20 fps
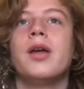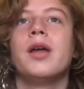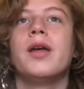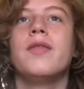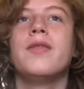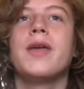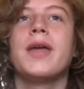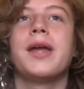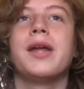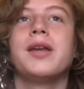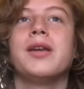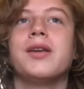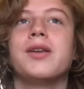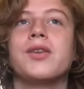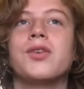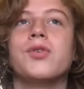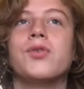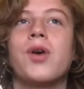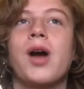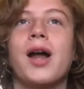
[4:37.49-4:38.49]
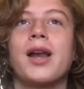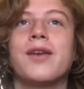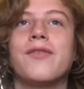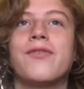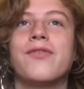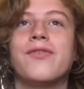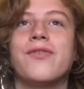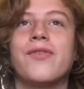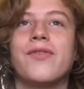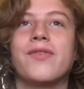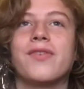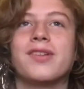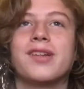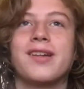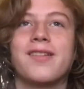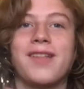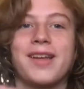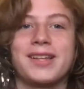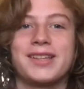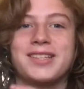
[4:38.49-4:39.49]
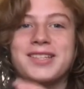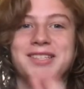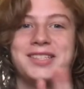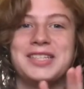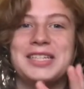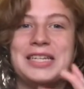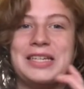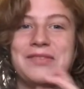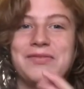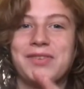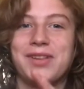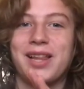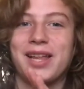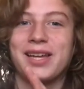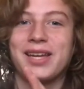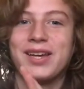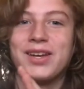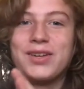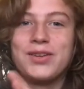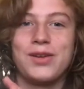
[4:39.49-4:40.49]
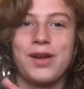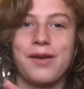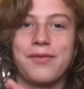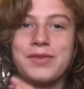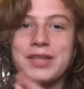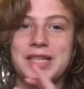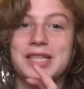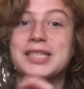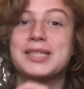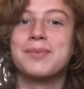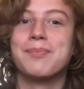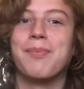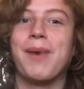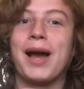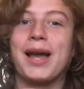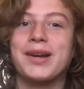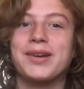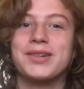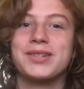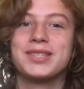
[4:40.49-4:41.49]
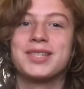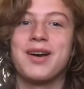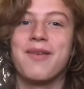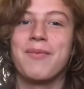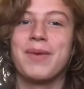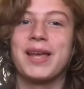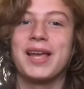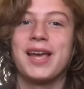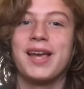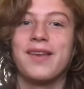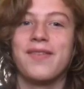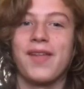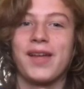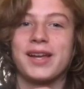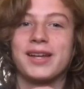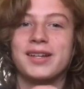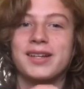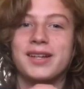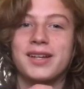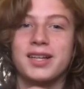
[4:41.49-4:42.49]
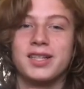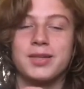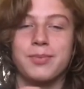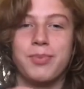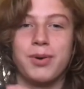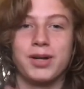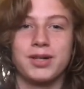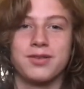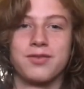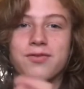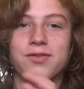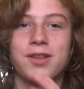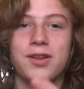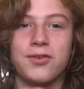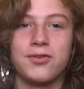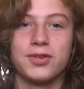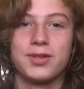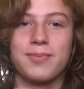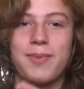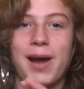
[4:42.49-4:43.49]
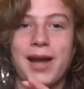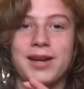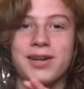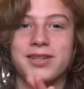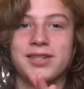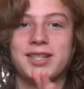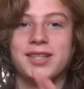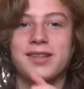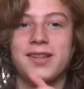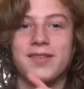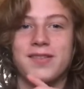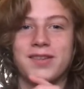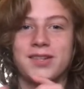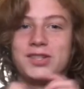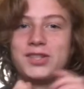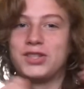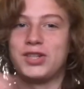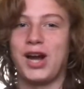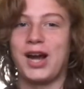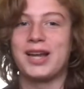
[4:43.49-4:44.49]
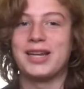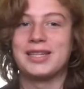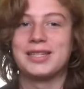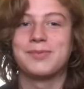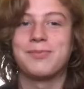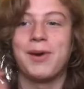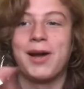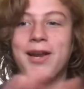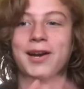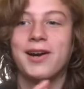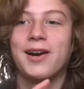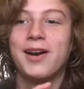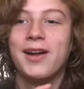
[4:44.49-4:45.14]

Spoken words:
And then you kind of get like the scene where like you have these spiders coming in, like it's a bunch of little spiders and then this giant spider.